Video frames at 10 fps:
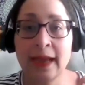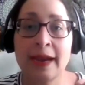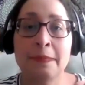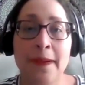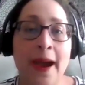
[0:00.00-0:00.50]

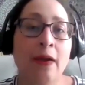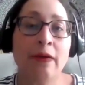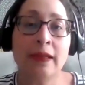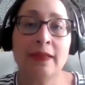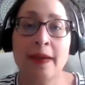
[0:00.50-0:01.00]
and
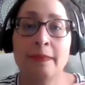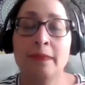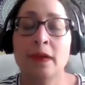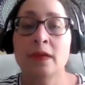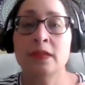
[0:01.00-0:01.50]
empowering
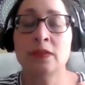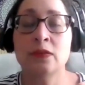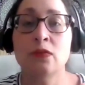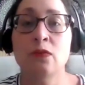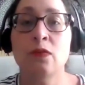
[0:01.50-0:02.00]
them
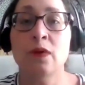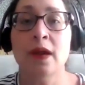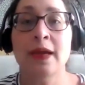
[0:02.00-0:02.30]
to